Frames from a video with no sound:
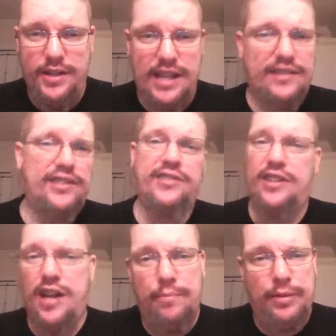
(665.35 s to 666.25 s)
That's just a
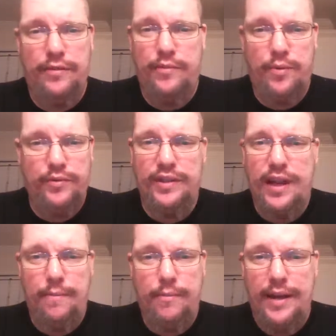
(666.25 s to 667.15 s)
couple of them off the
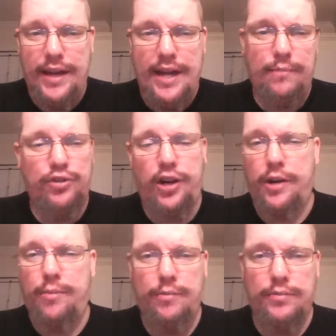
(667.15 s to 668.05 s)
top of my head. I'm sure I
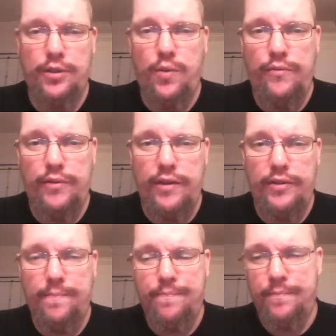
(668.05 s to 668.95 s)
could probably go on
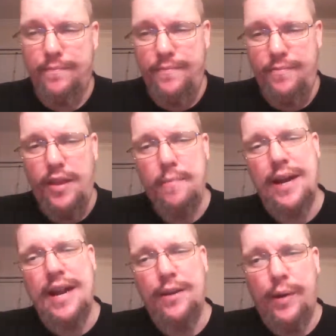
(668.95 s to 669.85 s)
forever.
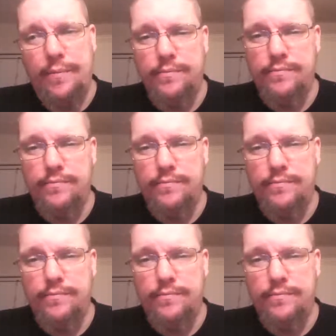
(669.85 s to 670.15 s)
But anyway,